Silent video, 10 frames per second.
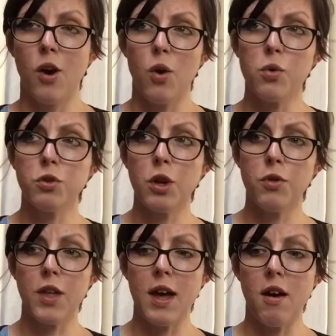Also,
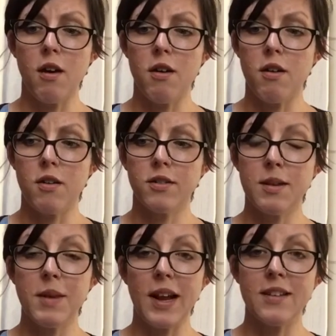there are
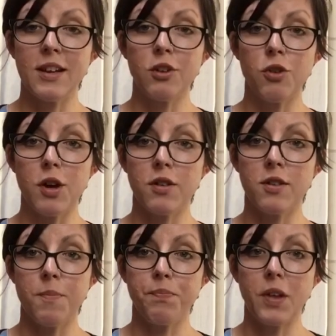stimulating drugs